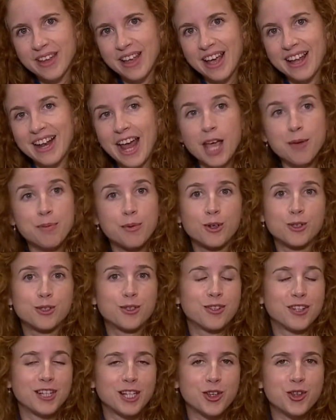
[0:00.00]
And I
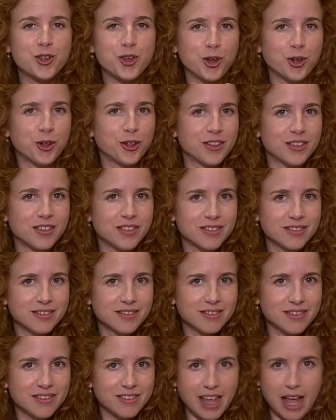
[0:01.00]
personally shared
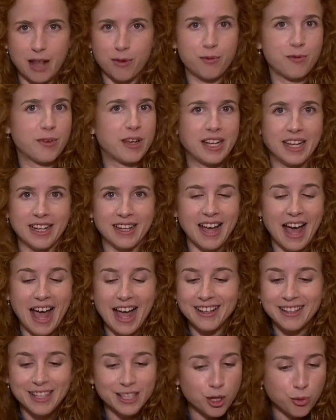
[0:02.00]
that feeling.
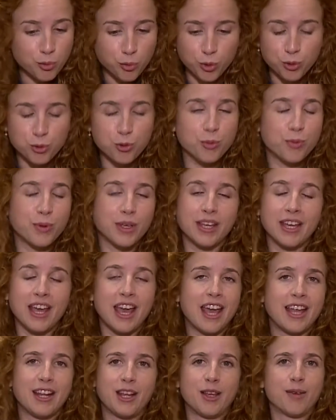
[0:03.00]
I didn't want to be
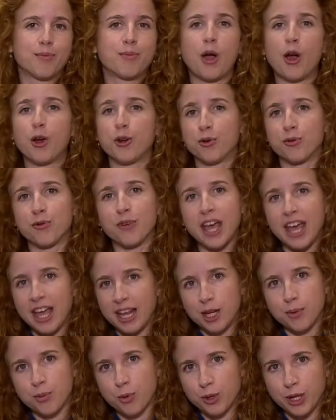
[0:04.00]
any part of
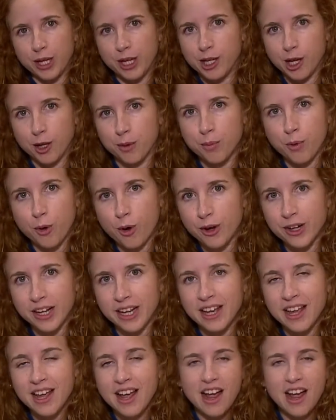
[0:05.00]
any political party.